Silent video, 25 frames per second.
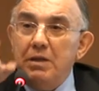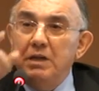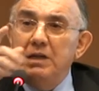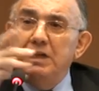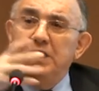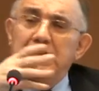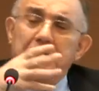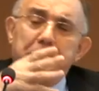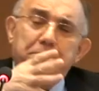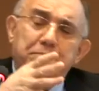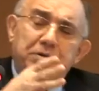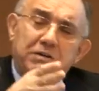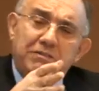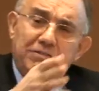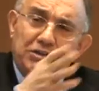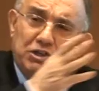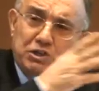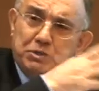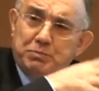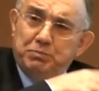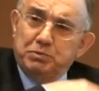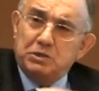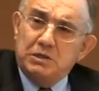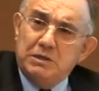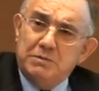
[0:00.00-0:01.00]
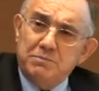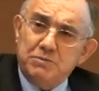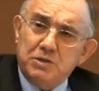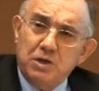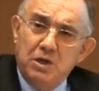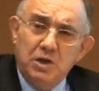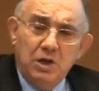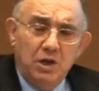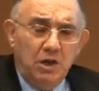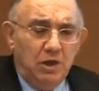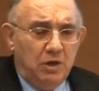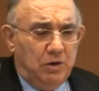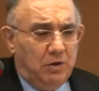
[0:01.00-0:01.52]
In the previous booms,
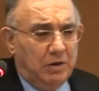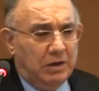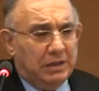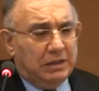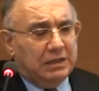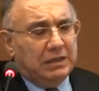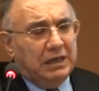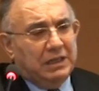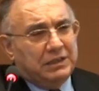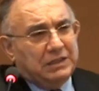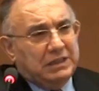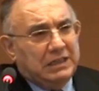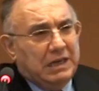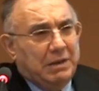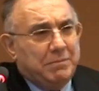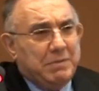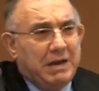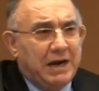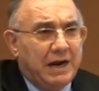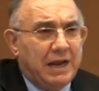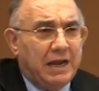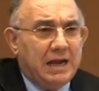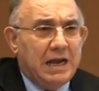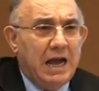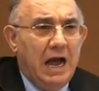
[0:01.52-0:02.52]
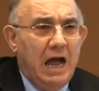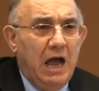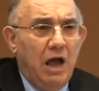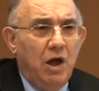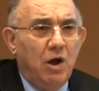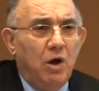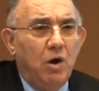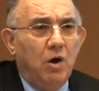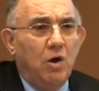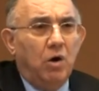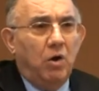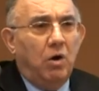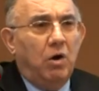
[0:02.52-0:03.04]
you had Latin
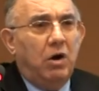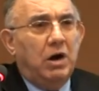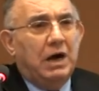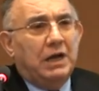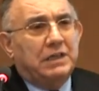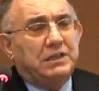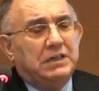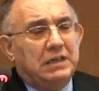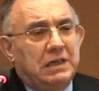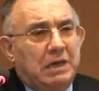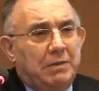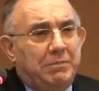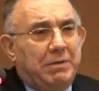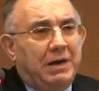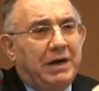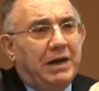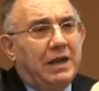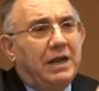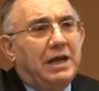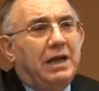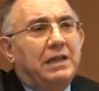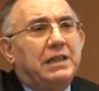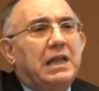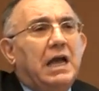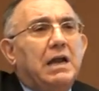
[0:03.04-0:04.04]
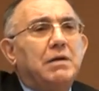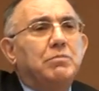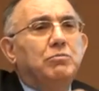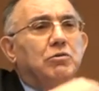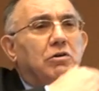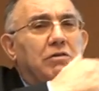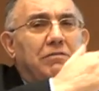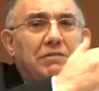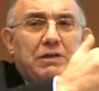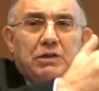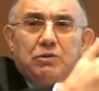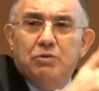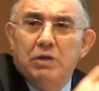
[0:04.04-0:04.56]
America, then
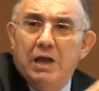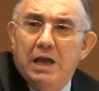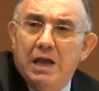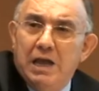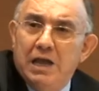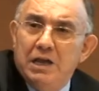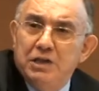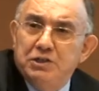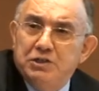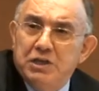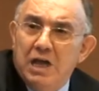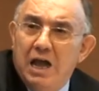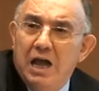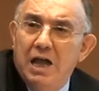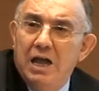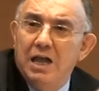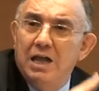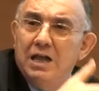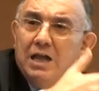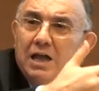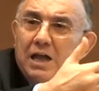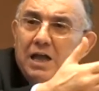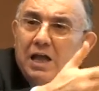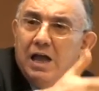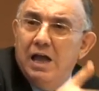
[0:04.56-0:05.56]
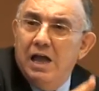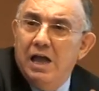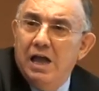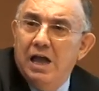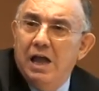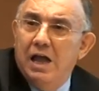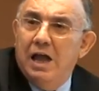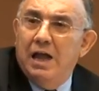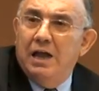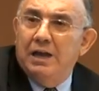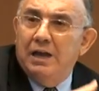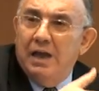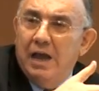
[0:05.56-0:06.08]
moving to Asia
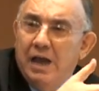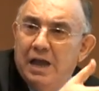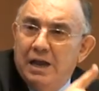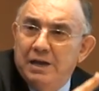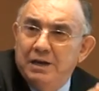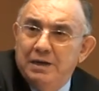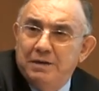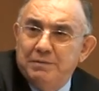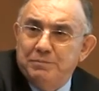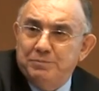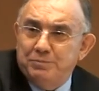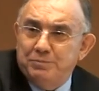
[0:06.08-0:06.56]
and